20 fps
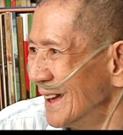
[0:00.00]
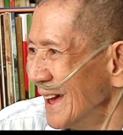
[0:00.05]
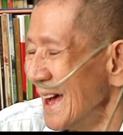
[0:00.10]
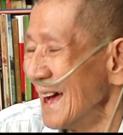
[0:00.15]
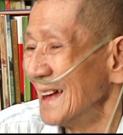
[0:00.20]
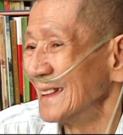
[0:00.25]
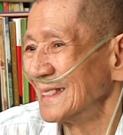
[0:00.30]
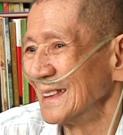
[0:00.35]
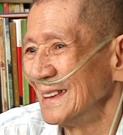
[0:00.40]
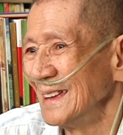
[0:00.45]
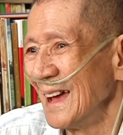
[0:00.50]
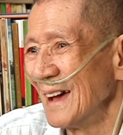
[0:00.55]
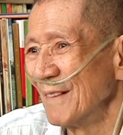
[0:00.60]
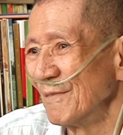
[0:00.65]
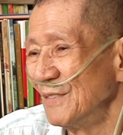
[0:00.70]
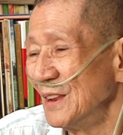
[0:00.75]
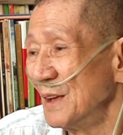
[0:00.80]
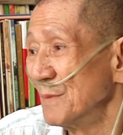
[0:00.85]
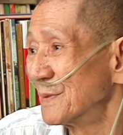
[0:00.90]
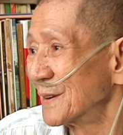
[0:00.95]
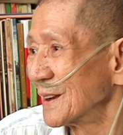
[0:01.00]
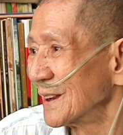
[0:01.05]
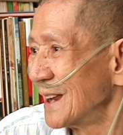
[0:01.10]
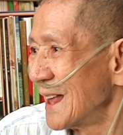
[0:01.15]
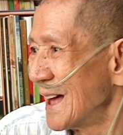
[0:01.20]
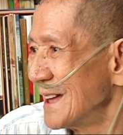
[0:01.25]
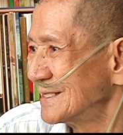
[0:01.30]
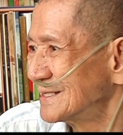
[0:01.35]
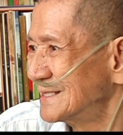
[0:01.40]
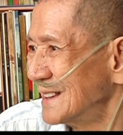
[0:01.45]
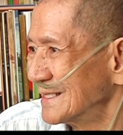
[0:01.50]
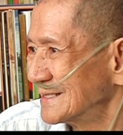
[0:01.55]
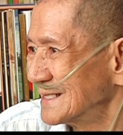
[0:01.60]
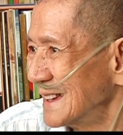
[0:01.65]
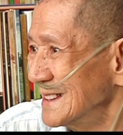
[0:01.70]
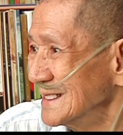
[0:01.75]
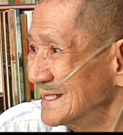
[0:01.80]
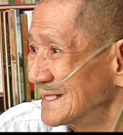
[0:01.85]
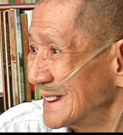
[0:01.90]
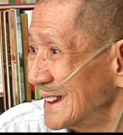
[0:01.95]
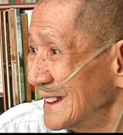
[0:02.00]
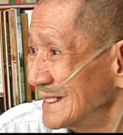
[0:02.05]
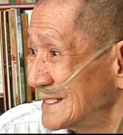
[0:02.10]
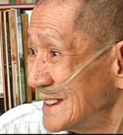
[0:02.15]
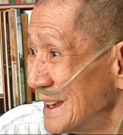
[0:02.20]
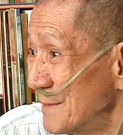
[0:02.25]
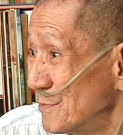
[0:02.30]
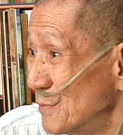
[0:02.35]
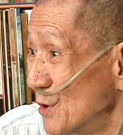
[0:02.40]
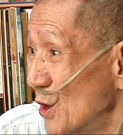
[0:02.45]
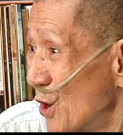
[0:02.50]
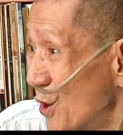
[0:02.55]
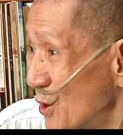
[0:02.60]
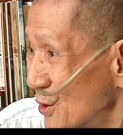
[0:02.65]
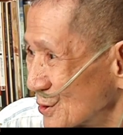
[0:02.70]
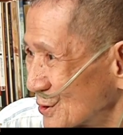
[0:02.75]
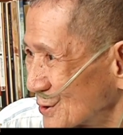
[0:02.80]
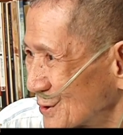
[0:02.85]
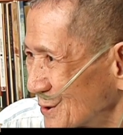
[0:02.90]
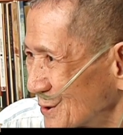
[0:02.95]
And they have liberalized their censorship laws.